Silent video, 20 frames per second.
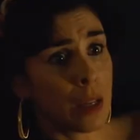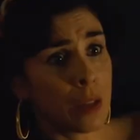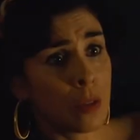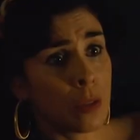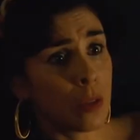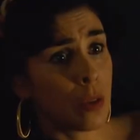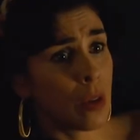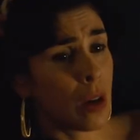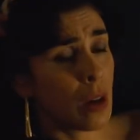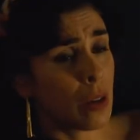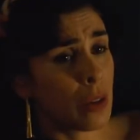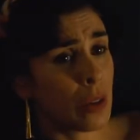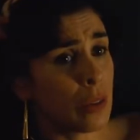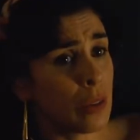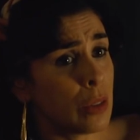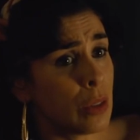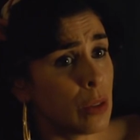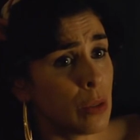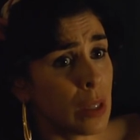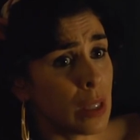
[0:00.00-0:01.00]
I don't know how you
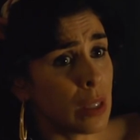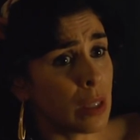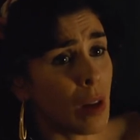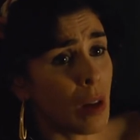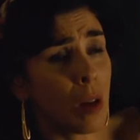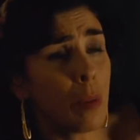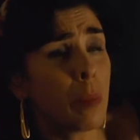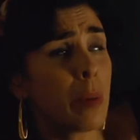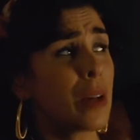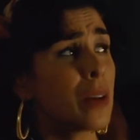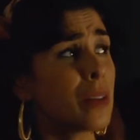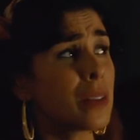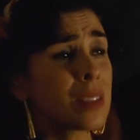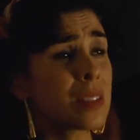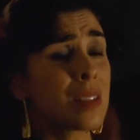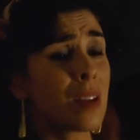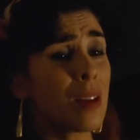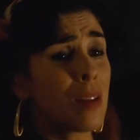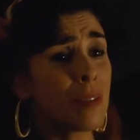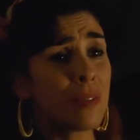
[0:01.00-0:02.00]
do it, all by
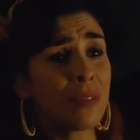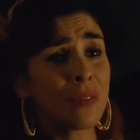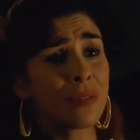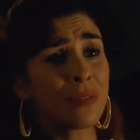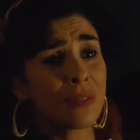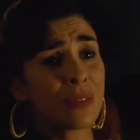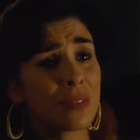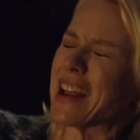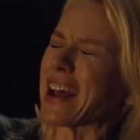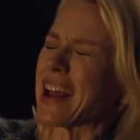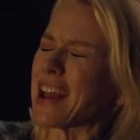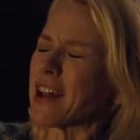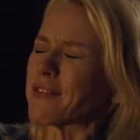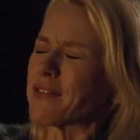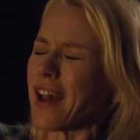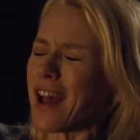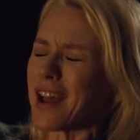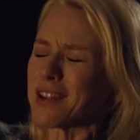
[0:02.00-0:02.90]
yourself. Come on, I have